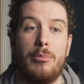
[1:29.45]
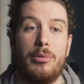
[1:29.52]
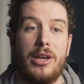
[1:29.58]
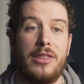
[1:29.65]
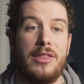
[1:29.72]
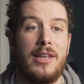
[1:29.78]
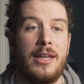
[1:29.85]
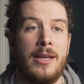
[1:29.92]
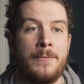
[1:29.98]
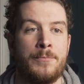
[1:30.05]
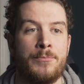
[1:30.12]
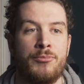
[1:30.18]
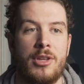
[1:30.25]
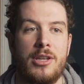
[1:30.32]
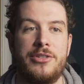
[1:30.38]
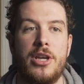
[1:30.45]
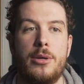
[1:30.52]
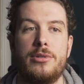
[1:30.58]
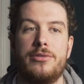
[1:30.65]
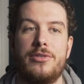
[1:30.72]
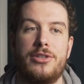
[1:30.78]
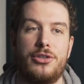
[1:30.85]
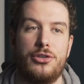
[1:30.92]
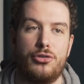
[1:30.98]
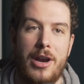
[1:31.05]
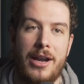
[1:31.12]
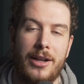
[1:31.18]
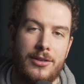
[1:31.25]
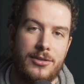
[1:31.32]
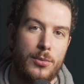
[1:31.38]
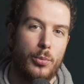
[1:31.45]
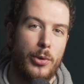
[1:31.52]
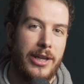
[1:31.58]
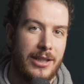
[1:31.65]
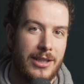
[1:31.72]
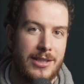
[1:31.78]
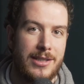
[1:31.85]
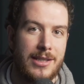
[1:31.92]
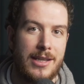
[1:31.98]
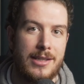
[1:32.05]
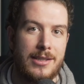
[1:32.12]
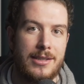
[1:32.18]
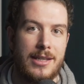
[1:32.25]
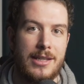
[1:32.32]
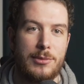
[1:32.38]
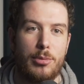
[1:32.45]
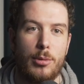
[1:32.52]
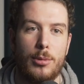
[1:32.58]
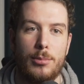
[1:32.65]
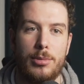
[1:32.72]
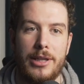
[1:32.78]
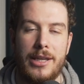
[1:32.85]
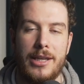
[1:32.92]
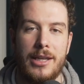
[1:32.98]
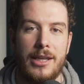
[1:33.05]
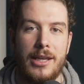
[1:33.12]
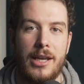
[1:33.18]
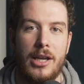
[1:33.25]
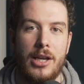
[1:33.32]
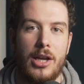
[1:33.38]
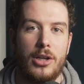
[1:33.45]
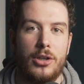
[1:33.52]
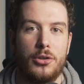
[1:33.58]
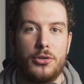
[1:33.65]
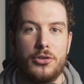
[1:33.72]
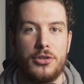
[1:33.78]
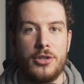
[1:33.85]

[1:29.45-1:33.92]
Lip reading: But I think in terms of his strengths and weaknesses, it's probably a good